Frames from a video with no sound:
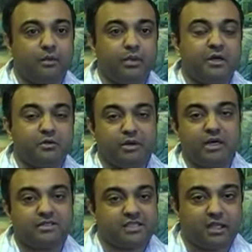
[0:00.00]
Without
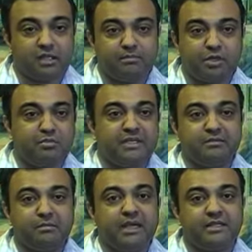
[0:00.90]
Marc's help, probably
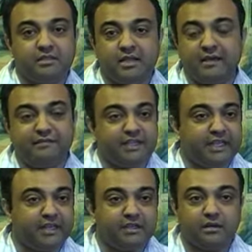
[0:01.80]
it might have
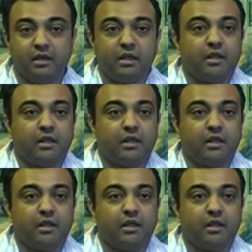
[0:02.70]
taken